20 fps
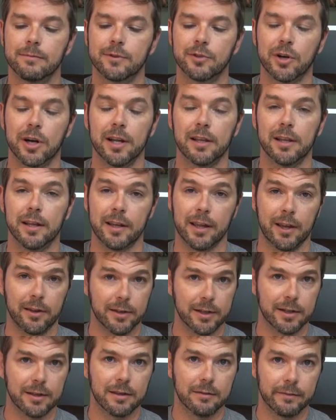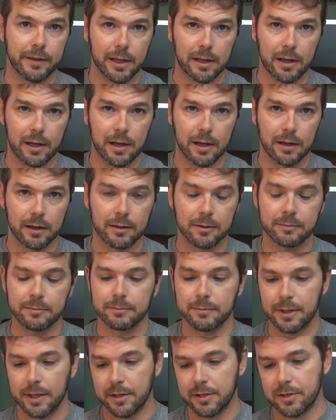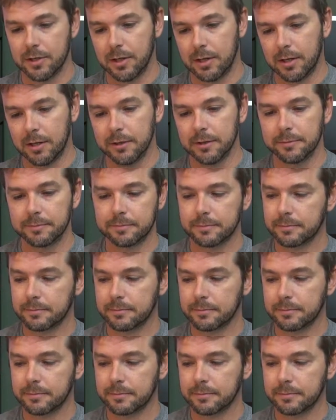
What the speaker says: trying like hell to get the Vlog installed.